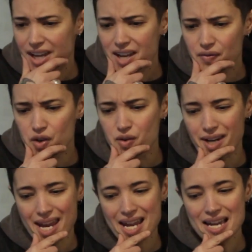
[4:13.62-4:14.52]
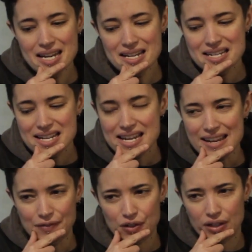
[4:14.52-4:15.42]
If you can,
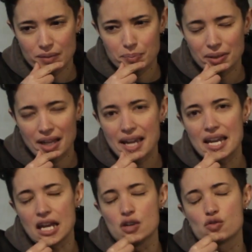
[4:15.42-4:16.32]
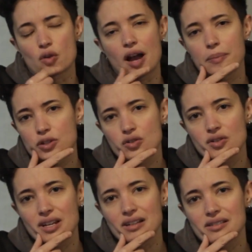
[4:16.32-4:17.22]
if you're going to play in drop
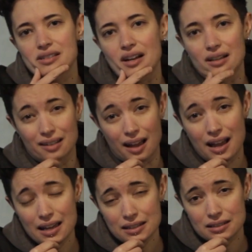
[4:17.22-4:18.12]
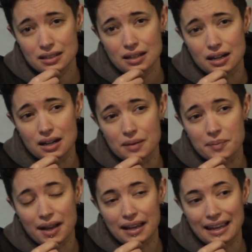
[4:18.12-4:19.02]
tunings a lot,
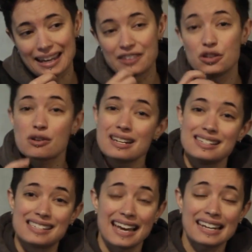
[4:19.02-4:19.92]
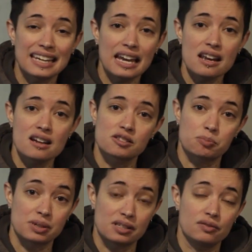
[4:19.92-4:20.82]
if you can dedicate a
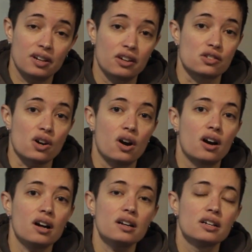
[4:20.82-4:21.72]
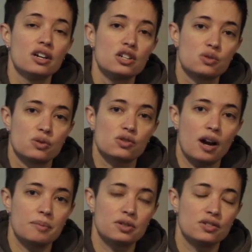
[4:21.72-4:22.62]
specific guitar to a
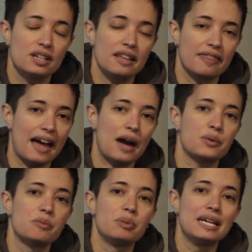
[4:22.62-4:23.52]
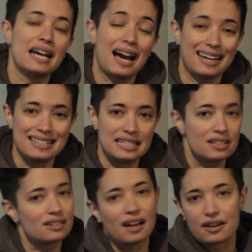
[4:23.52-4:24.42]
drop tuning, that would be
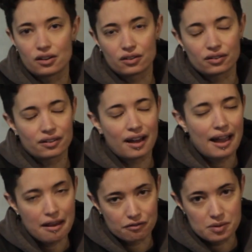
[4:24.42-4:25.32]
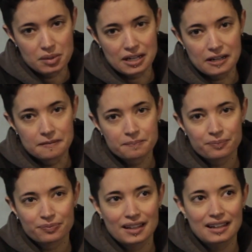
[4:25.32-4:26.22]
ideal. I know not everybody
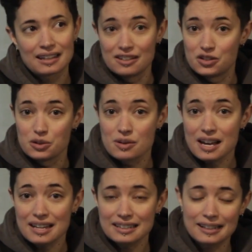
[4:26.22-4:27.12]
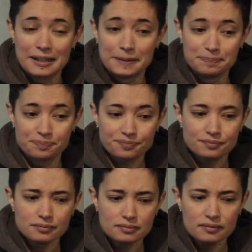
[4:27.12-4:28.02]
can do that,
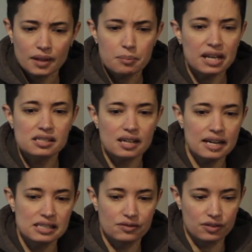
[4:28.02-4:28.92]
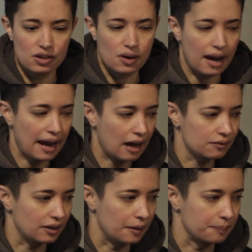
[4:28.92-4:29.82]
but it's nice if you, I
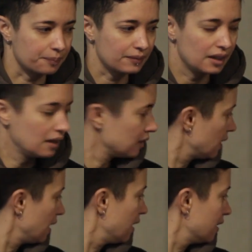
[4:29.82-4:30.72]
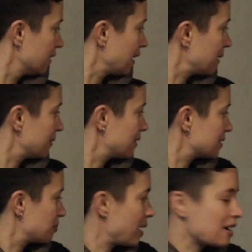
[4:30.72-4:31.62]
have,
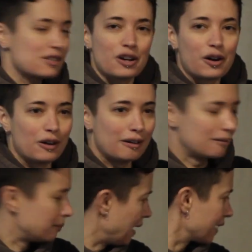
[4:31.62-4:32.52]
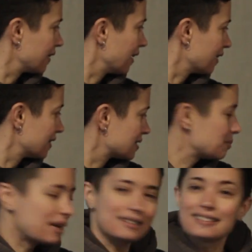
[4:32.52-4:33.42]
there's a baritone back there. Is it
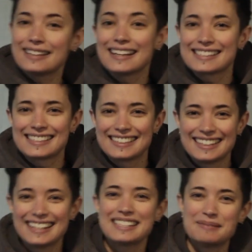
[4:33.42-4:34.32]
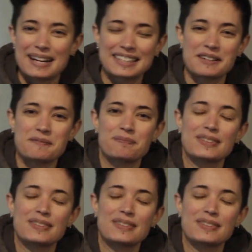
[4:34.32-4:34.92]
back there? Yes, it is back there.